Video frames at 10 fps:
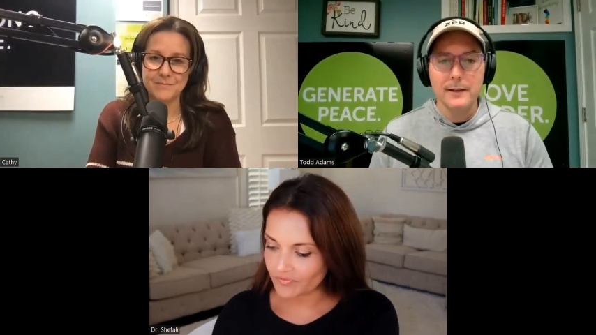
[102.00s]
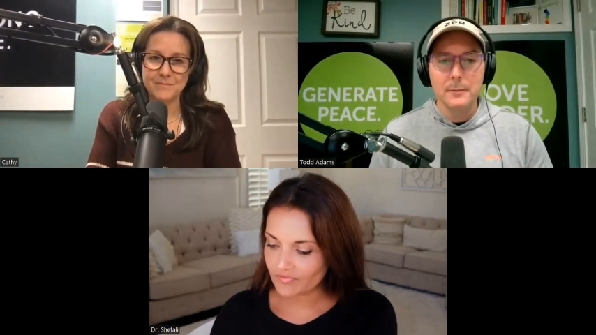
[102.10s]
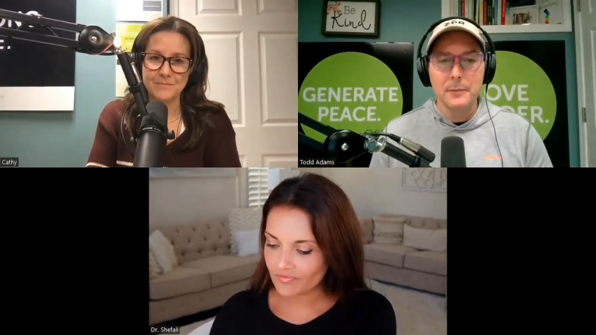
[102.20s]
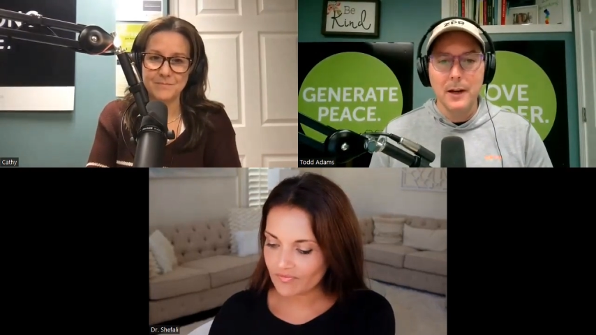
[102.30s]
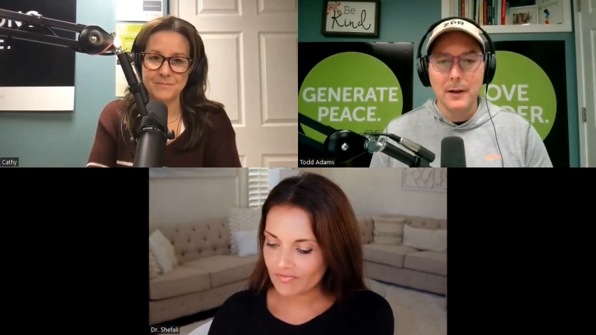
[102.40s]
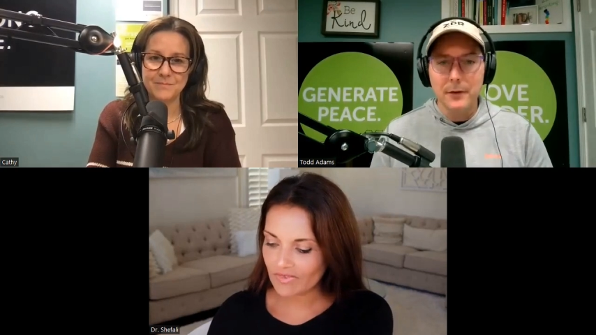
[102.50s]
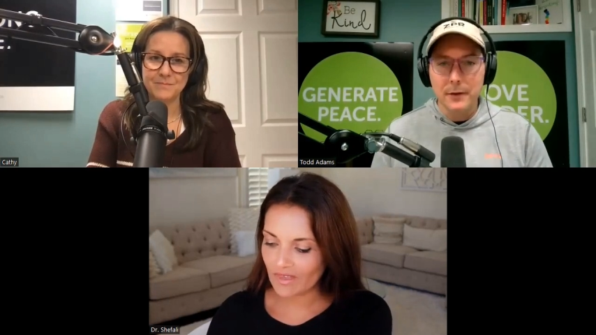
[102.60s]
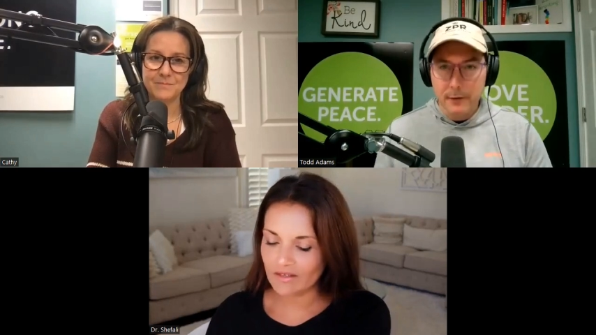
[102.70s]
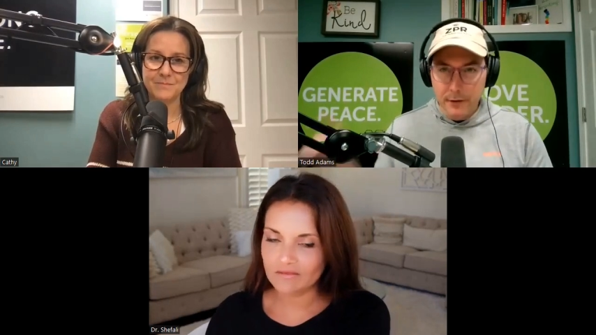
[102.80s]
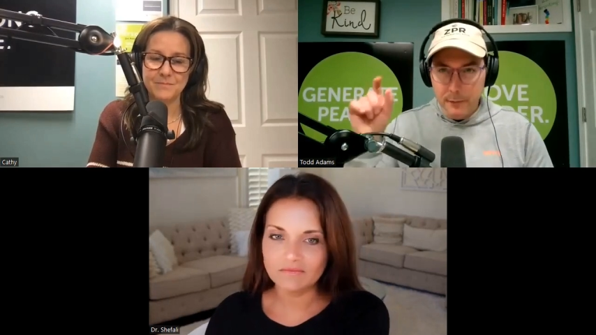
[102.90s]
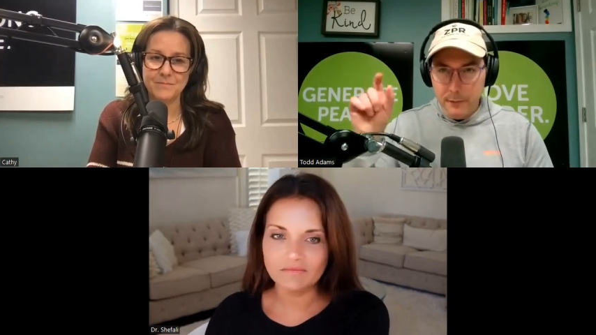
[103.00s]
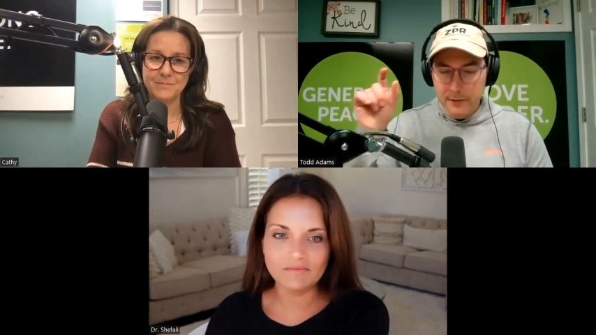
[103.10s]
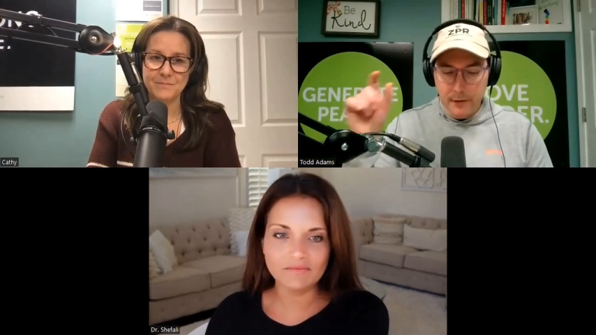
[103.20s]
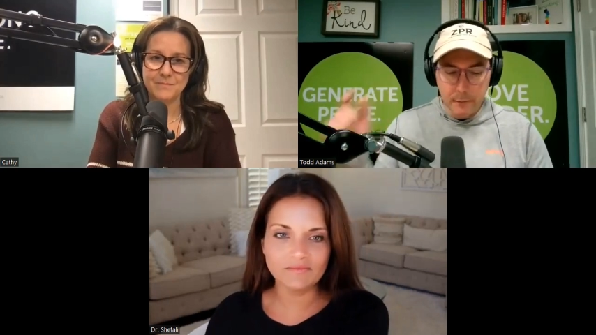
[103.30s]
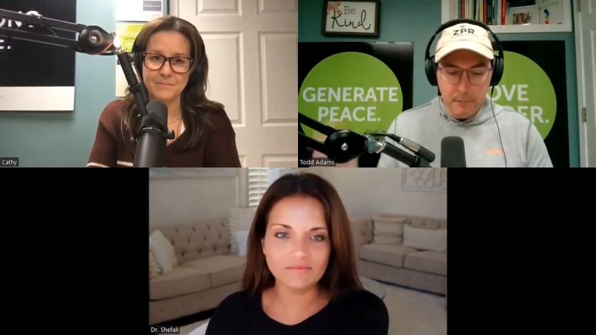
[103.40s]
Speaker 1: take a deep dive into very
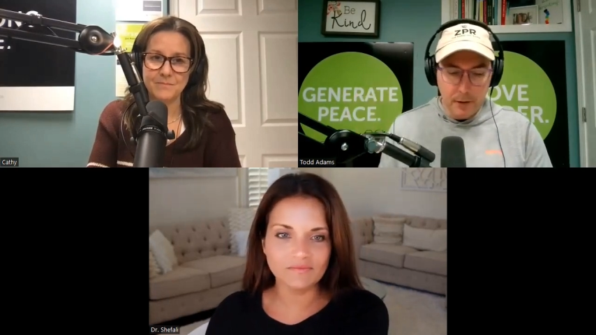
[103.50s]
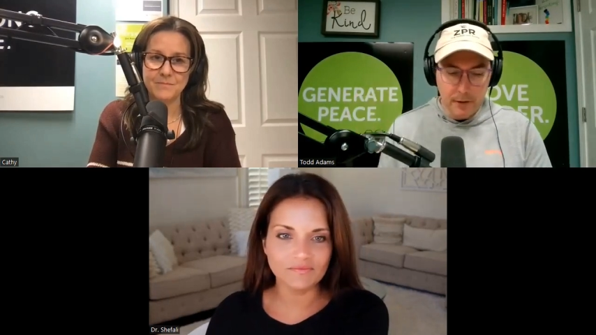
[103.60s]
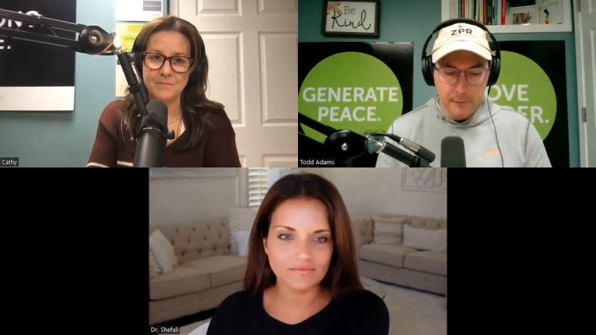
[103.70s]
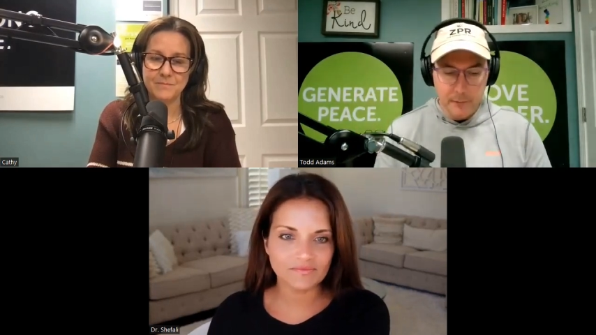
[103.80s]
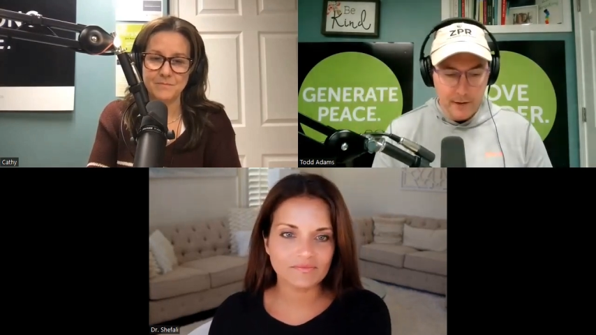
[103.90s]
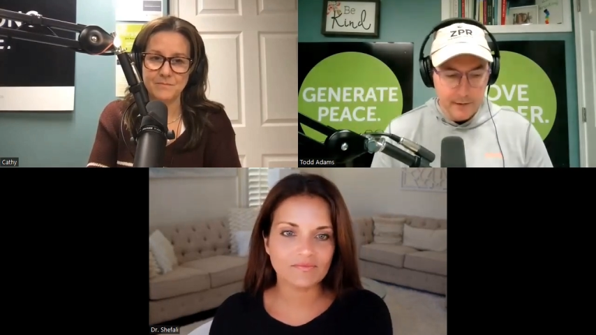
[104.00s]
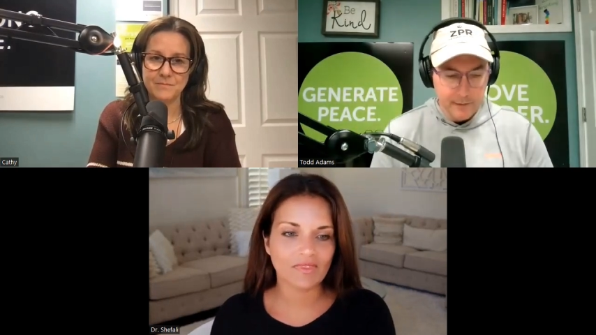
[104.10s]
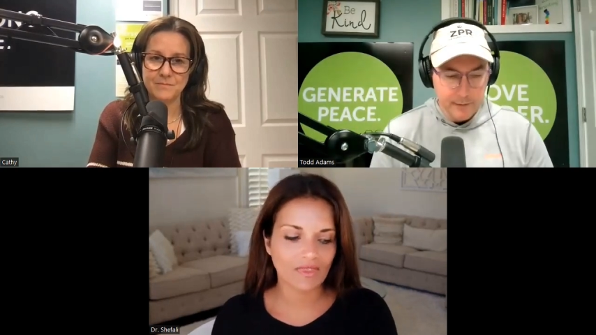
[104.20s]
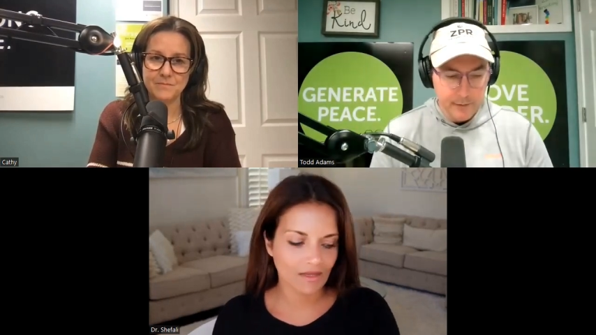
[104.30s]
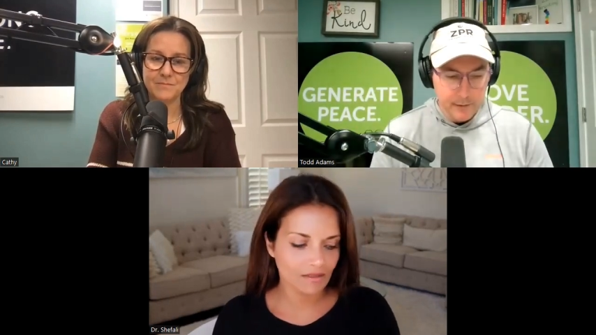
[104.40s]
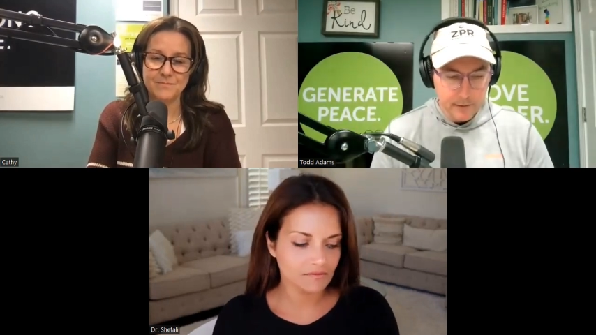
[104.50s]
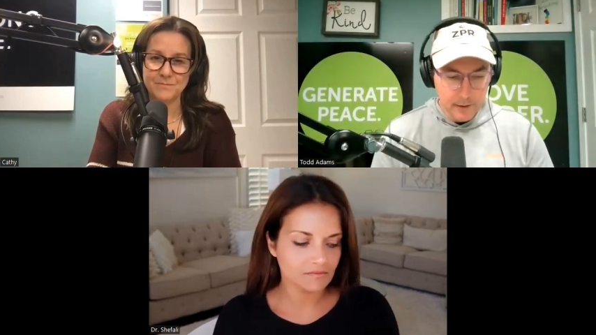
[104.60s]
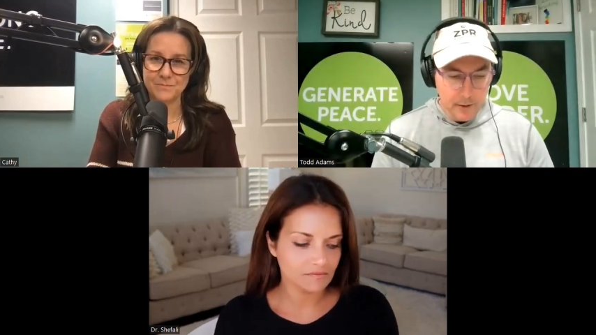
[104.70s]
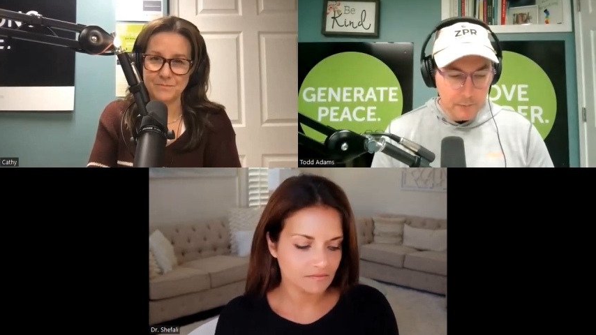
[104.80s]
specific parts because it's a